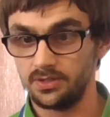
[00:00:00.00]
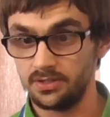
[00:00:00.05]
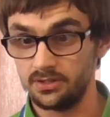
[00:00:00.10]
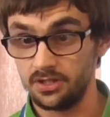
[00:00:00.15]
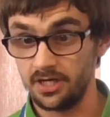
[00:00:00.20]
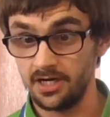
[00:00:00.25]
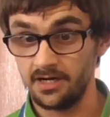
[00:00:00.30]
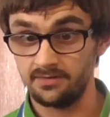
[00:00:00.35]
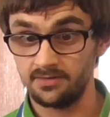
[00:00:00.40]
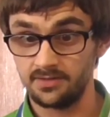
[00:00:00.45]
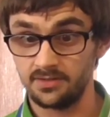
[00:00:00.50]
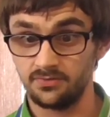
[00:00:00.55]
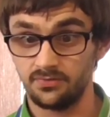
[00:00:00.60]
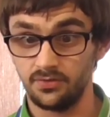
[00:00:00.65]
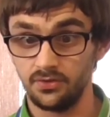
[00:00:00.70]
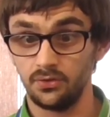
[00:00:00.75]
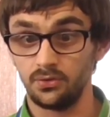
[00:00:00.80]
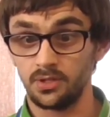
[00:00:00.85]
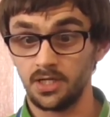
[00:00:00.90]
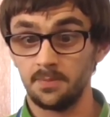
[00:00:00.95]
the drivers
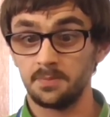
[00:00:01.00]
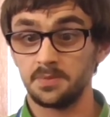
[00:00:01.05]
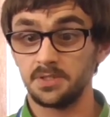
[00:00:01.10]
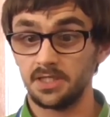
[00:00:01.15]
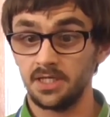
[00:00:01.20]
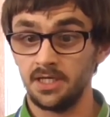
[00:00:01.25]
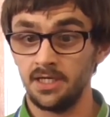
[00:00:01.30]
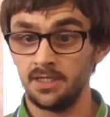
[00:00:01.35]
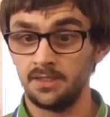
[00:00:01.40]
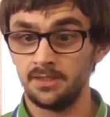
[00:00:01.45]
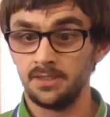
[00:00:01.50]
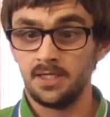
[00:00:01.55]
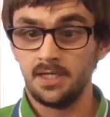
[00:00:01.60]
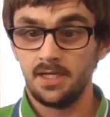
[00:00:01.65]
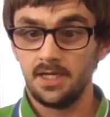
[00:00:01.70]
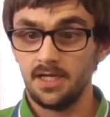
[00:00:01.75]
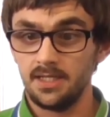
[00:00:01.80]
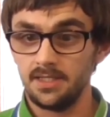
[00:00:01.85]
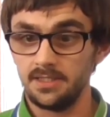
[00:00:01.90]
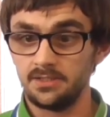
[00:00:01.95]
for your capture card
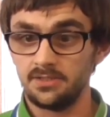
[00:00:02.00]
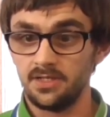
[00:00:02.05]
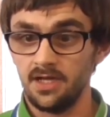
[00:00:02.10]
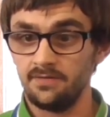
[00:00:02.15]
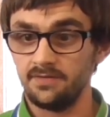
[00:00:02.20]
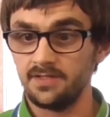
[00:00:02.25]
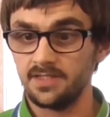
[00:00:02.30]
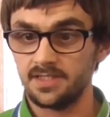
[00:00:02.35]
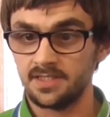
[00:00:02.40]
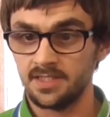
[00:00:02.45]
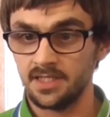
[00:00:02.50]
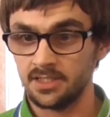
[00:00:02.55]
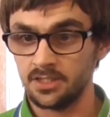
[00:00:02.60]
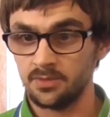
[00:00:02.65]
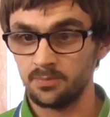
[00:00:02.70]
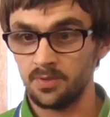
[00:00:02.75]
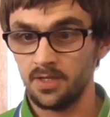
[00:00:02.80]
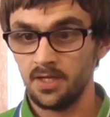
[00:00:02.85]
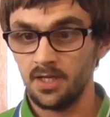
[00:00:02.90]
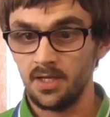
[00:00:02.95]
and that you have it set
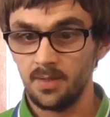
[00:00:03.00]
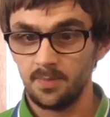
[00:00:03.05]
up,